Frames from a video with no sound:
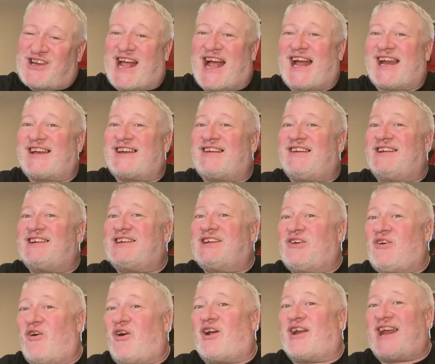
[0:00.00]
And I'd
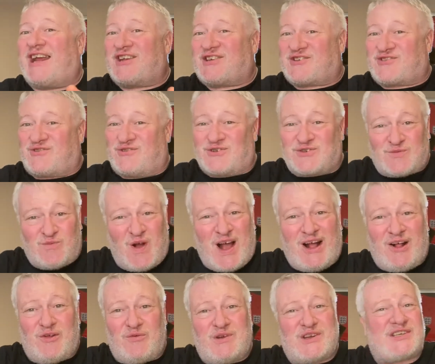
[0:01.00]
got an extra as
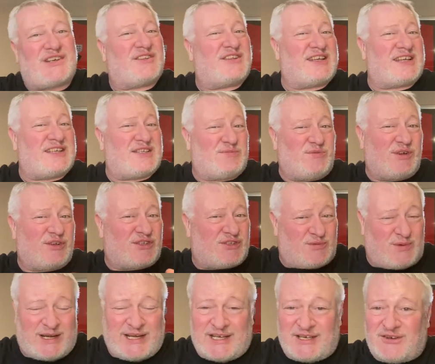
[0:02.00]
well, which I think is worth
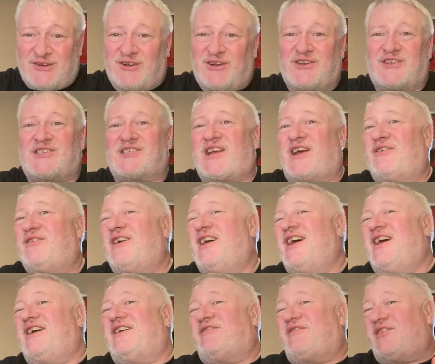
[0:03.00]
$20. So
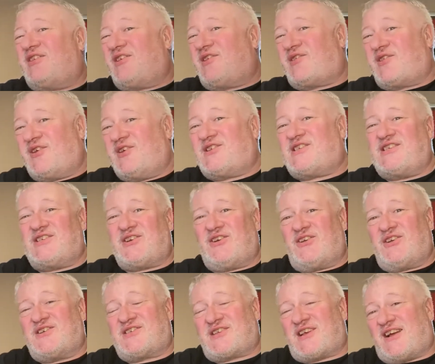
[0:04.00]
for the
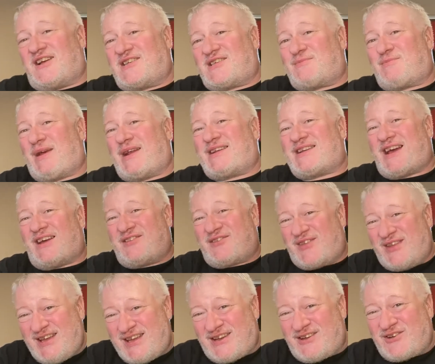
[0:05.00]
$30 that I spent, I
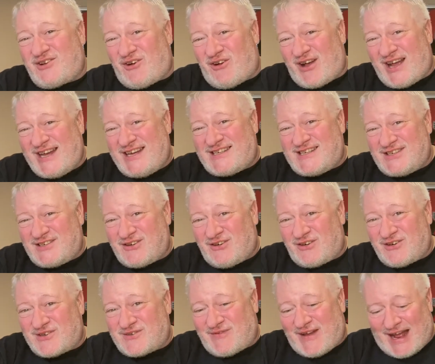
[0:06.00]
think I got
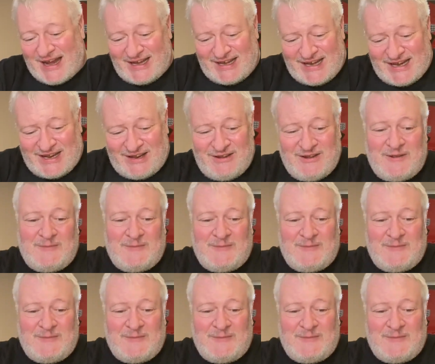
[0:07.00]
$80 value.